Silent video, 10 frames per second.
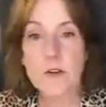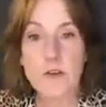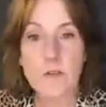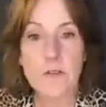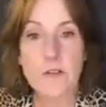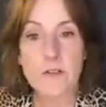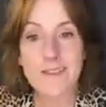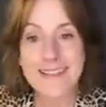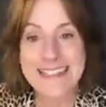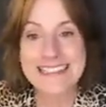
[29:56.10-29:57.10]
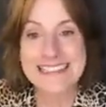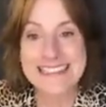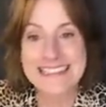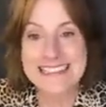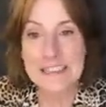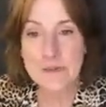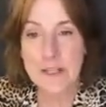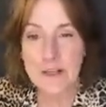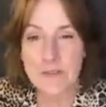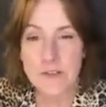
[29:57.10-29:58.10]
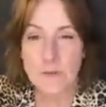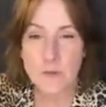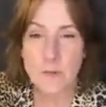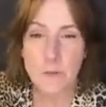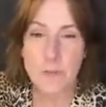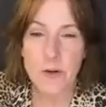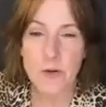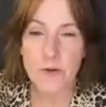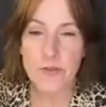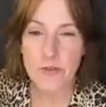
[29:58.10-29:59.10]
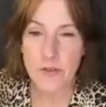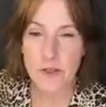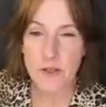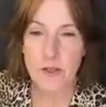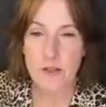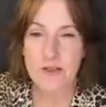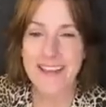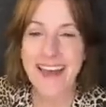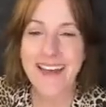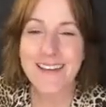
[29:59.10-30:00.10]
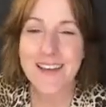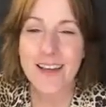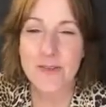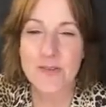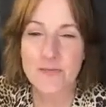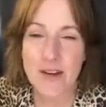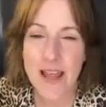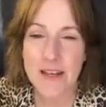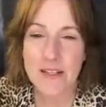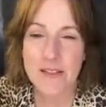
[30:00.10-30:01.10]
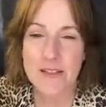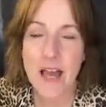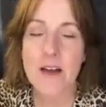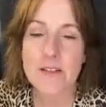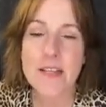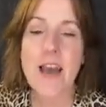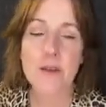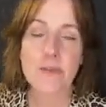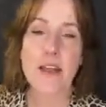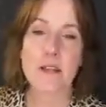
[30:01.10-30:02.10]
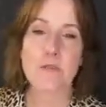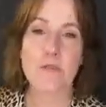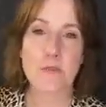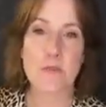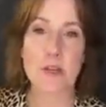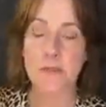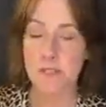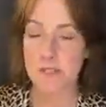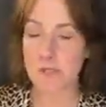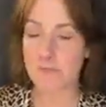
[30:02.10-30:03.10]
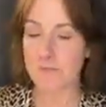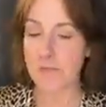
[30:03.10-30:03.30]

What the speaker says: photo that we offer that we will both, yeah, I was Ren, Tao Ren from Shaman King.